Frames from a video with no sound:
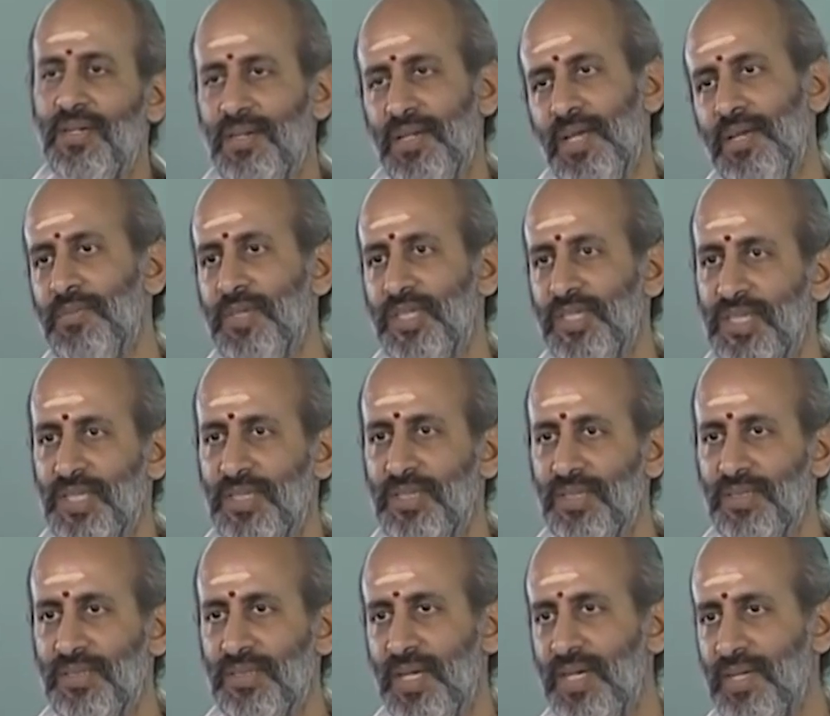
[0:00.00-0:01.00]
dimension,
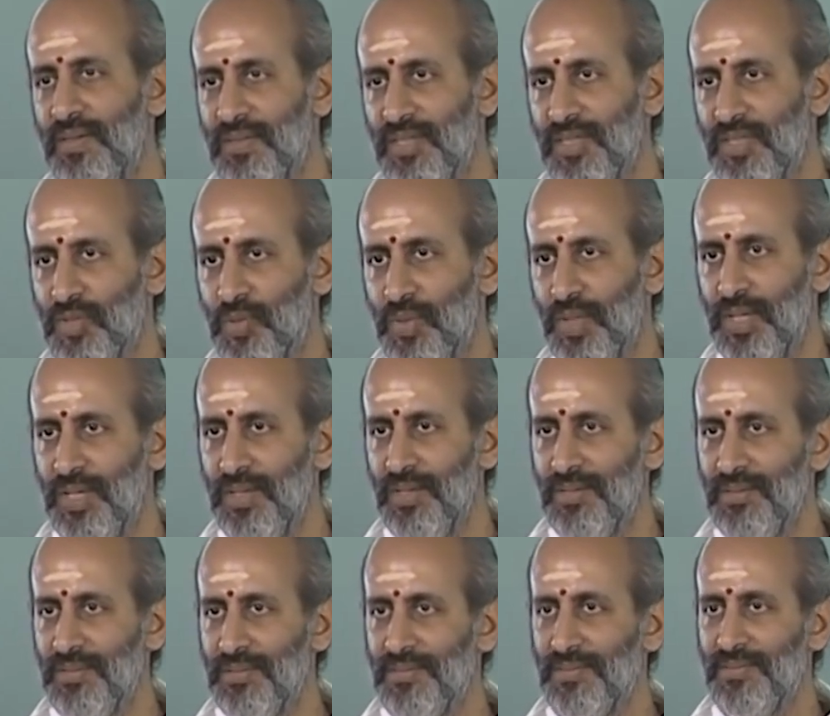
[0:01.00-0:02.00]
the side of the square,
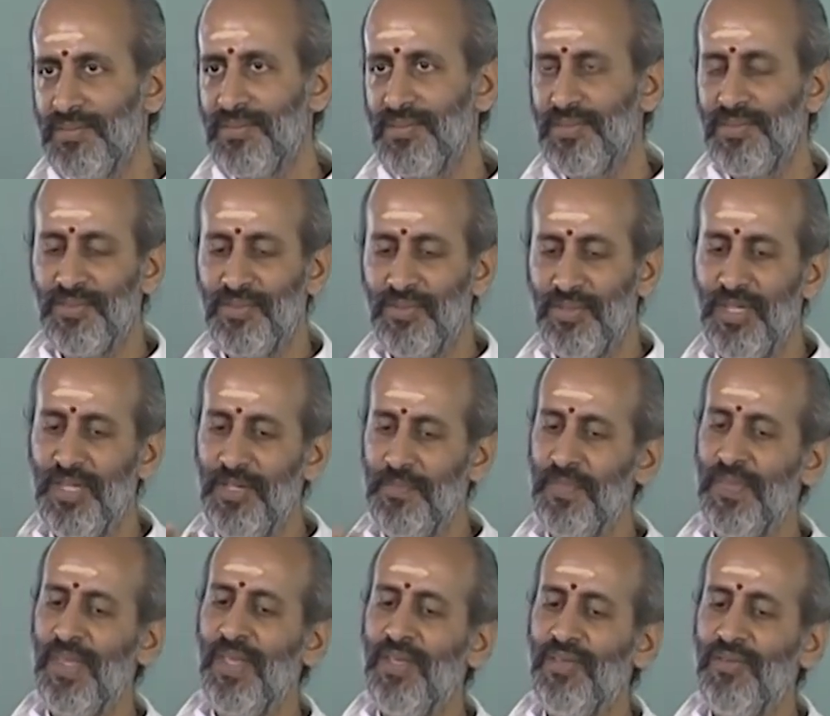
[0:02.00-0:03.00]
okay.
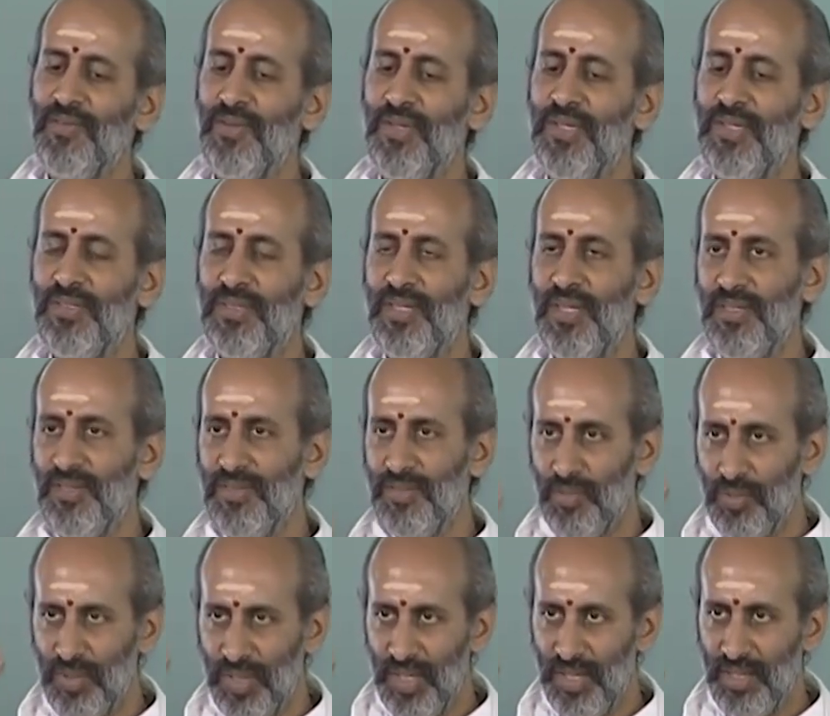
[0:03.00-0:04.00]
So, he says
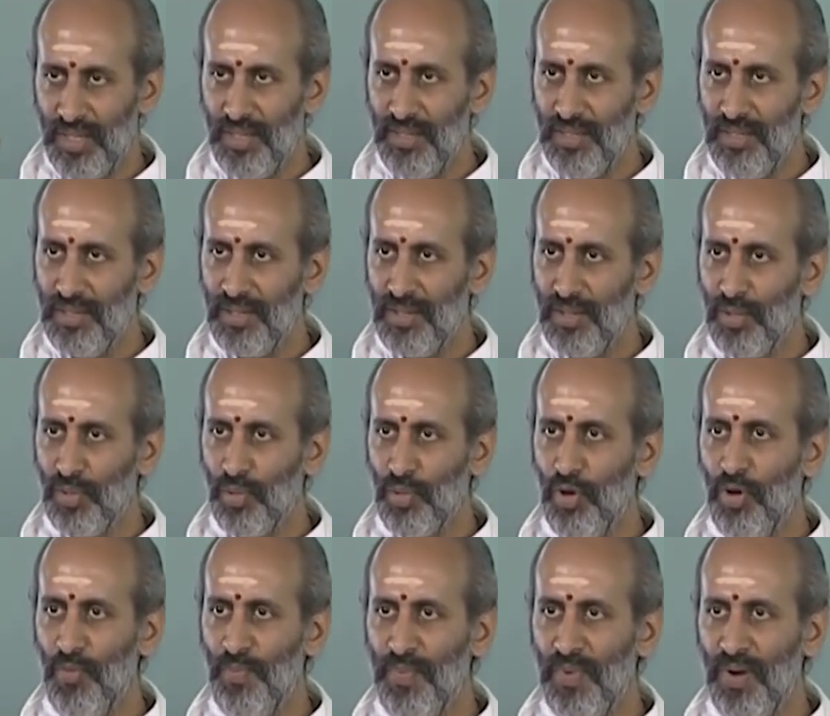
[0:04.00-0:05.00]
you take a
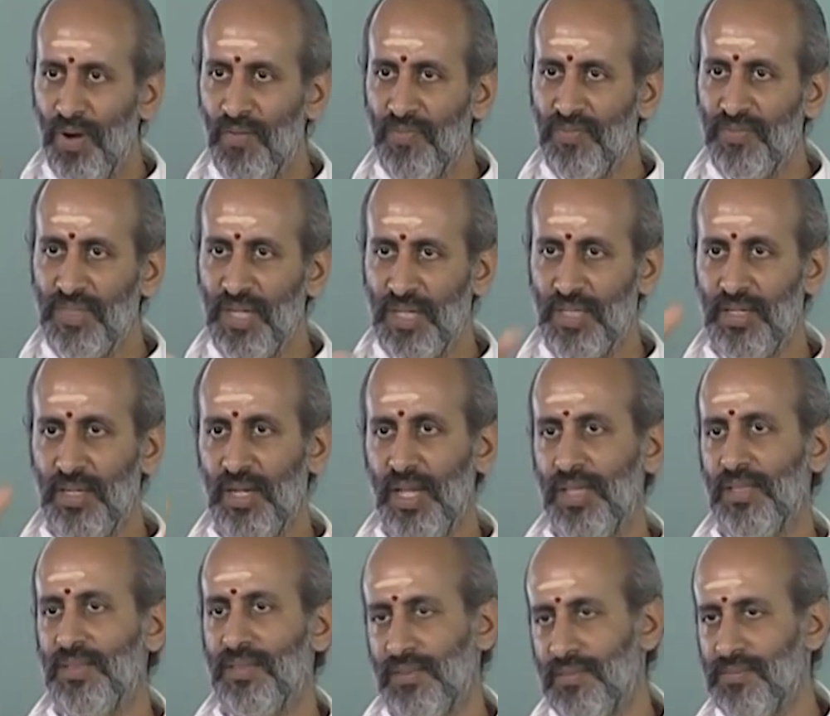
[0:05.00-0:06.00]
rope of that
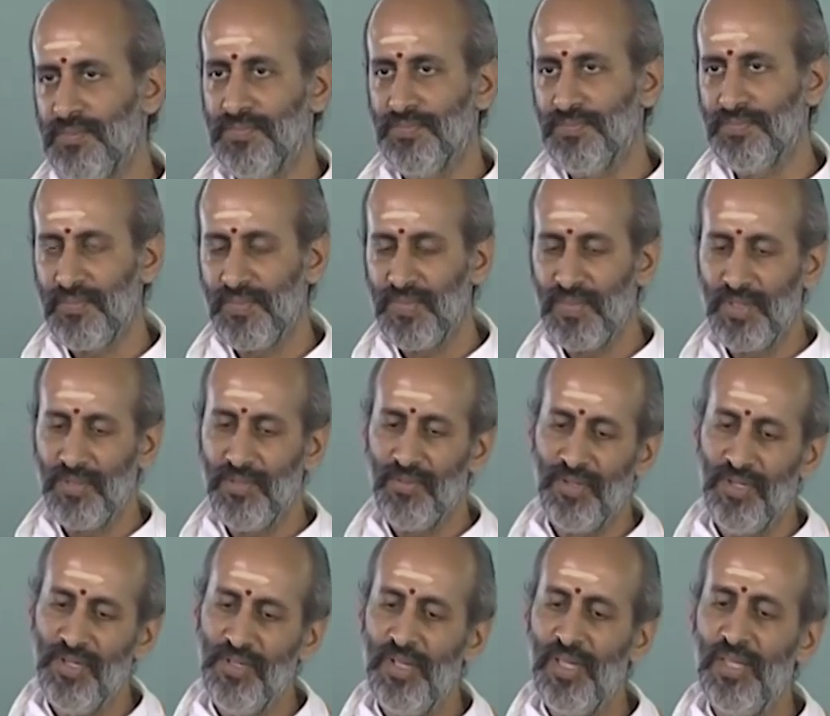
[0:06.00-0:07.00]
length,
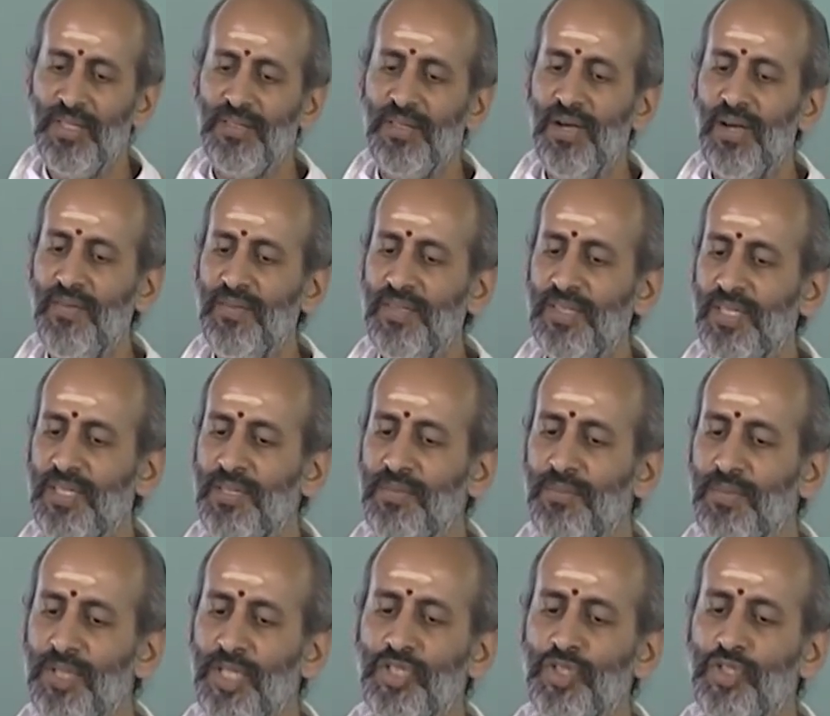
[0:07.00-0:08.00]
okay.
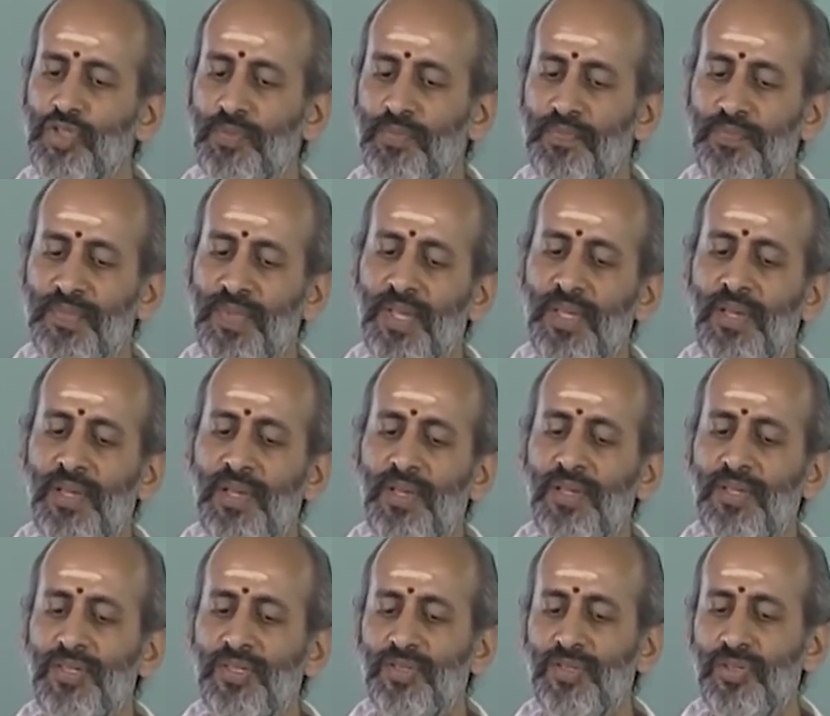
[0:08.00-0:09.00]
Tavatim Rajjum.
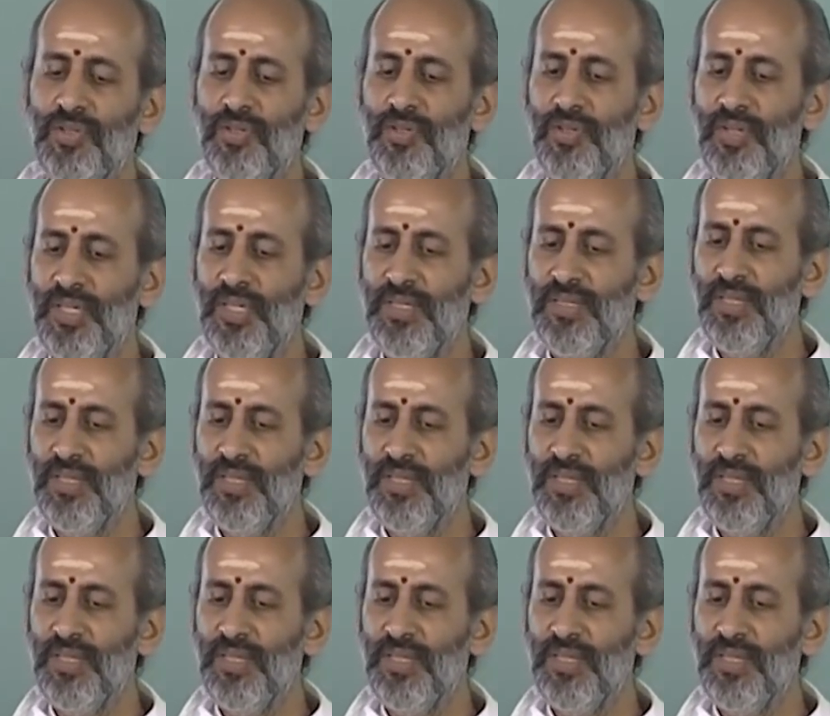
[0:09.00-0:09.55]
So, he